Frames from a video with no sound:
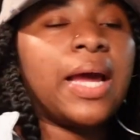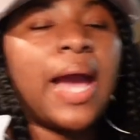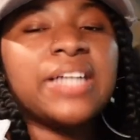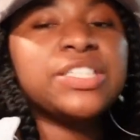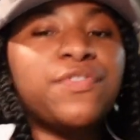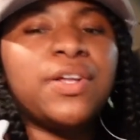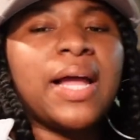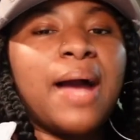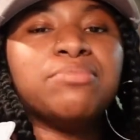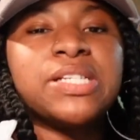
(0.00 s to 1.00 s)
I just feel
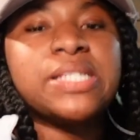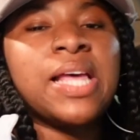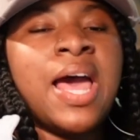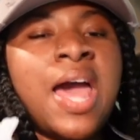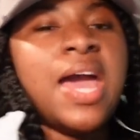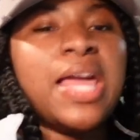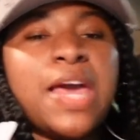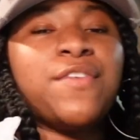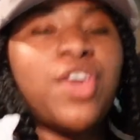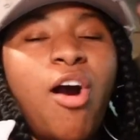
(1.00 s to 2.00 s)
like I'm just
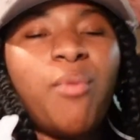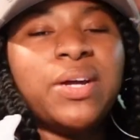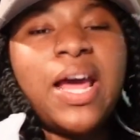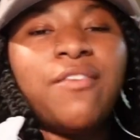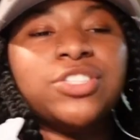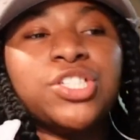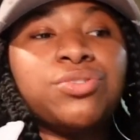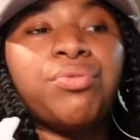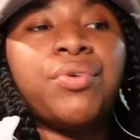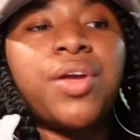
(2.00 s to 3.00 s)
giving y'all whatever, just
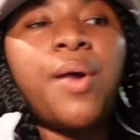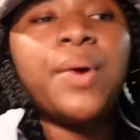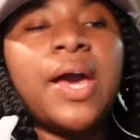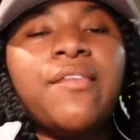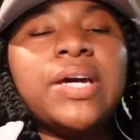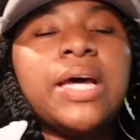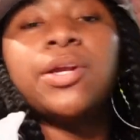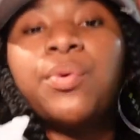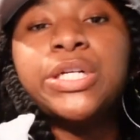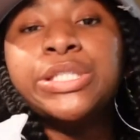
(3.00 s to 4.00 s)
throwing y'all whatever, and I
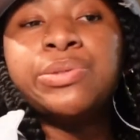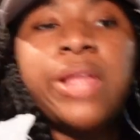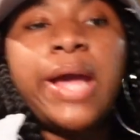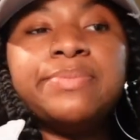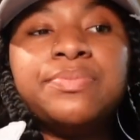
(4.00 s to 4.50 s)
don't want to do that.